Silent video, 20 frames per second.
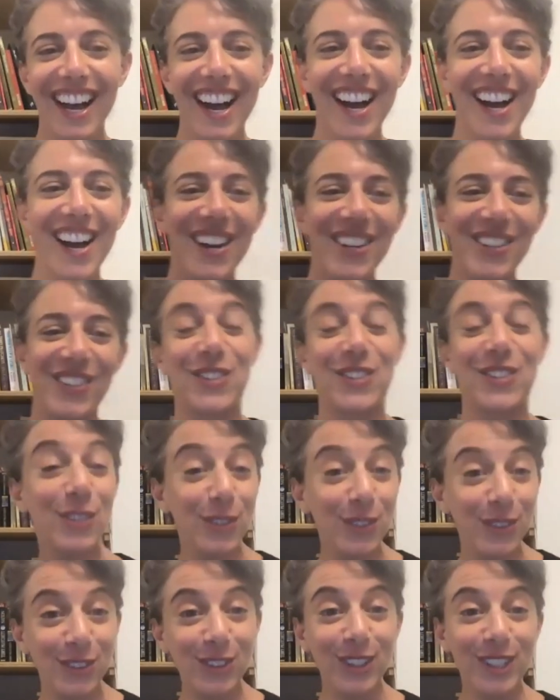Uh,
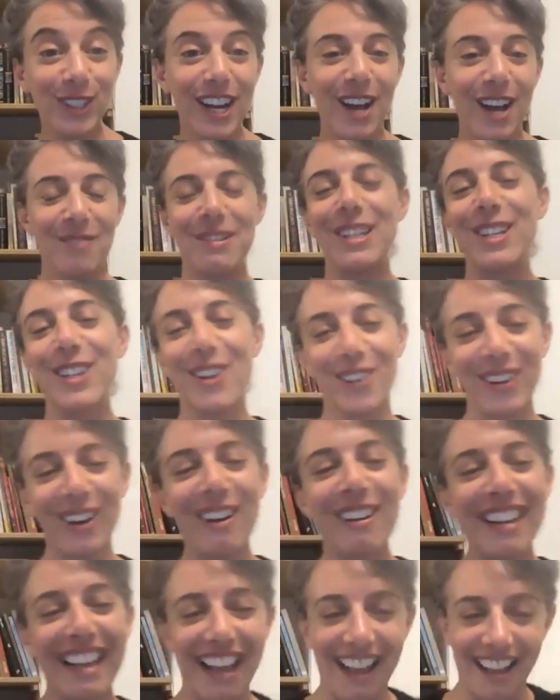soon to come. No,
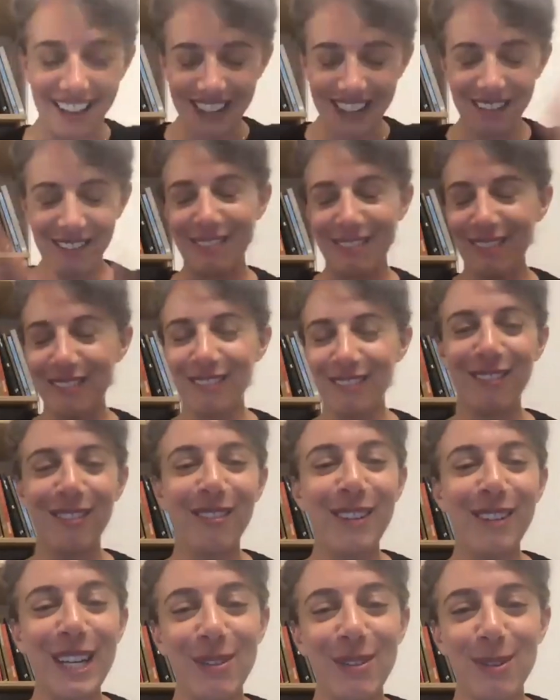okay,
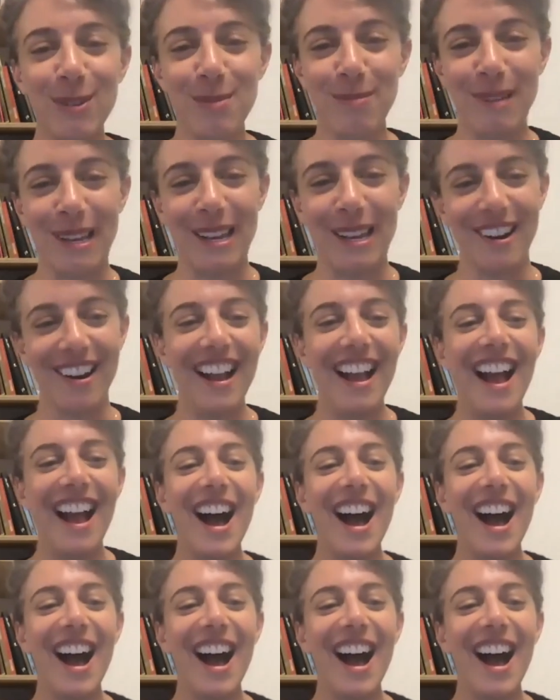regroup here.